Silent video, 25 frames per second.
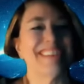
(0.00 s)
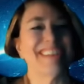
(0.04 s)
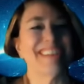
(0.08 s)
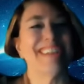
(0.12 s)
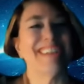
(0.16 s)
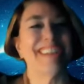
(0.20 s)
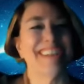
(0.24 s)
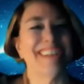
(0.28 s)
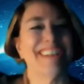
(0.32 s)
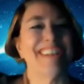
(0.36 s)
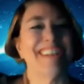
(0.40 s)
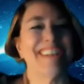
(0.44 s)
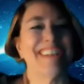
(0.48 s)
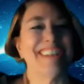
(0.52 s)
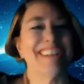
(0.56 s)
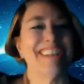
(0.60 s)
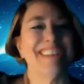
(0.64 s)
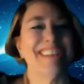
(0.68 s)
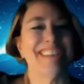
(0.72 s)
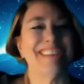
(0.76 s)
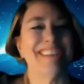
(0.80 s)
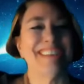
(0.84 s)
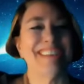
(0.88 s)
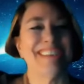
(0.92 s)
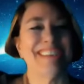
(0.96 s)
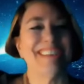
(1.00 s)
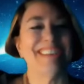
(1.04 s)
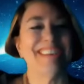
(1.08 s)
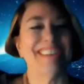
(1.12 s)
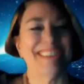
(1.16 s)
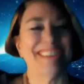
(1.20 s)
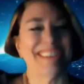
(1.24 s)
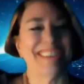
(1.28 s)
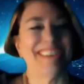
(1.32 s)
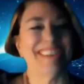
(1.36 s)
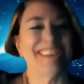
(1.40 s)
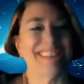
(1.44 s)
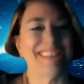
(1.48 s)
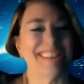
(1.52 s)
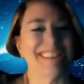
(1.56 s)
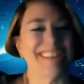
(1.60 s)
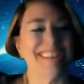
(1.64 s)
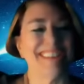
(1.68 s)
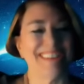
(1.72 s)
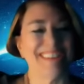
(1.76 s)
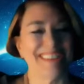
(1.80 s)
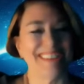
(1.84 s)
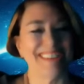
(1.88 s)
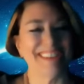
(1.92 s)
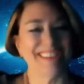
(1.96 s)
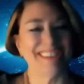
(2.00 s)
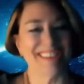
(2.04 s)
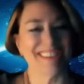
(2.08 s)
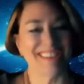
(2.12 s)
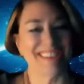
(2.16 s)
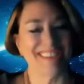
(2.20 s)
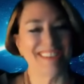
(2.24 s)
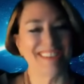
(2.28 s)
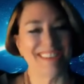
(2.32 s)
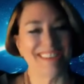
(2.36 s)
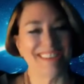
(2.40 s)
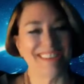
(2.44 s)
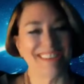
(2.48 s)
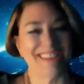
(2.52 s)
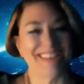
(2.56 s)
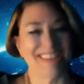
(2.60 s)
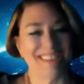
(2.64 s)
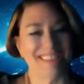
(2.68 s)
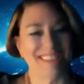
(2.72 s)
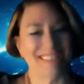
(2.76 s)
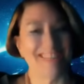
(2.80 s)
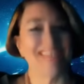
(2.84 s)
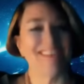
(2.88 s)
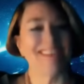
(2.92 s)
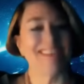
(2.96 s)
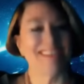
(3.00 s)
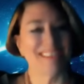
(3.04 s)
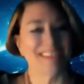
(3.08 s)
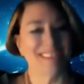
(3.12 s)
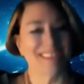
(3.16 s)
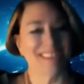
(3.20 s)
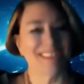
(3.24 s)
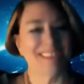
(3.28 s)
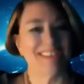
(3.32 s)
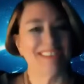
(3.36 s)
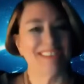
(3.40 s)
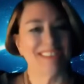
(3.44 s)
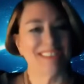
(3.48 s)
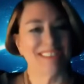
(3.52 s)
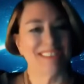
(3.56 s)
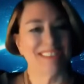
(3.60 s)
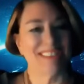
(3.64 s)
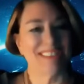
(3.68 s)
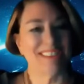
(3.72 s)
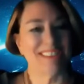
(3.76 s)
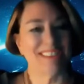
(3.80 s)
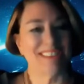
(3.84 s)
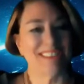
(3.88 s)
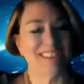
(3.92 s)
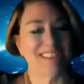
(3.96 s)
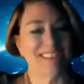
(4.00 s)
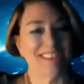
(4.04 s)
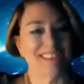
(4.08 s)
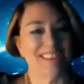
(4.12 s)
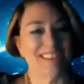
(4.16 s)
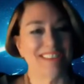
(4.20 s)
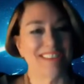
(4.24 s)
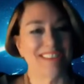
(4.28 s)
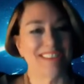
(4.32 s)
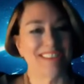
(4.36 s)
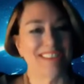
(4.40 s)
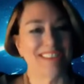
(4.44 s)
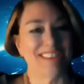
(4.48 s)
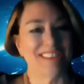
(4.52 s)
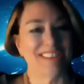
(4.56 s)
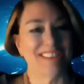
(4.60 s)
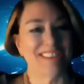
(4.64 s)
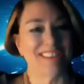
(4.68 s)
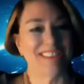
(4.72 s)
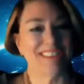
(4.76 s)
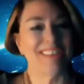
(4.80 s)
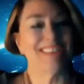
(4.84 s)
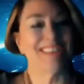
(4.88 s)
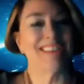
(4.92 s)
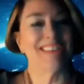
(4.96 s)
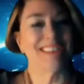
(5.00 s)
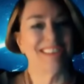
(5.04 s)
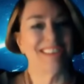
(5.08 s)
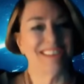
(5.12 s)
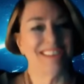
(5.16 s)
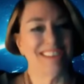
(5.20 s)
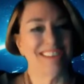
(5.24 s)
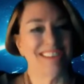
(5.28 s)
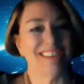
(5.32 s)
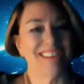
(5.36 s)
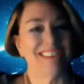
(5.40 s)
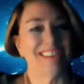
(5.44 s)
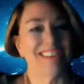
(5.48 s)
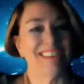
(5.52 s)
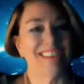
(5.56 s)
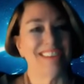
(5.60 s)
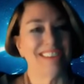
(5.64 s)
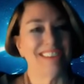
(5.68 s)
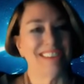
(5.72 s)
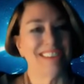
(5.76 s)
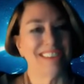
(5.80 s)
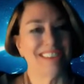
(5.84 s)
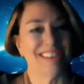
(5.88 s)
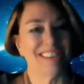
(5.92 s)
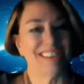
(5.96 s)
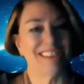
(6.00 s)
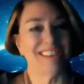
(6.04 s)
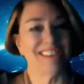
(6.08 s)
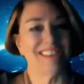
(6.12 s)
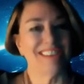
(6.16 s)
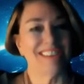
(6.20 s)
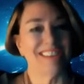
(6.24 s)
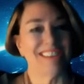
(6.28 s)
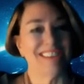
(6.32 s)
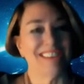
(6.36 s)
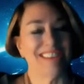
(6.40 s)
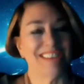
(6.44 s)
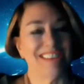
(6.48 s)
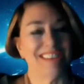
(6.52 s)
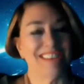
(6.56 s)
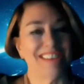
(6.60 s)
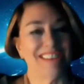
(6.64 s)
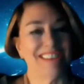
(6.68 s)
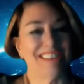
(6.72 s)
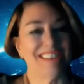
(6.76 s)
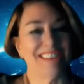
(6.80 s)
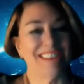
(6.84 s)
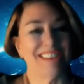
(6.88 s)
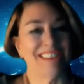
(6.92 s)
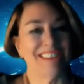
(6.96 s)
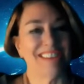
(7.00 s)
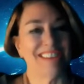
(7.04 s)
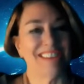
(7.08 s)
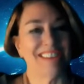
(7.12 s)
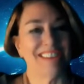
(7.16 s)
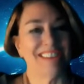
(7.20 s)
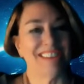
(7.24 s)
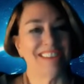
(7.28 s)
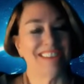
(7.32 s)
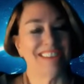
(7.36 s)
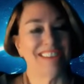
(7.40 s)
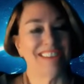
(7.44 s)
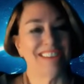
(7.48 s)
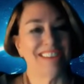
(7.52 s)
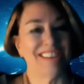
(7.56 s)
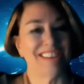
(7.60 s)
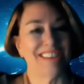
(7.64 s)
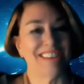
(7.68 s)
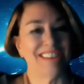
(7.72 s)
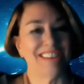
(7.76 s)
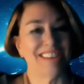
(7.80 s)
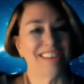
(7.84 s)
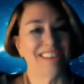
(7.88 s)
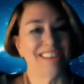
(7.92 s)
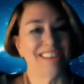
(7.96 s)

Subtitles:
(silent)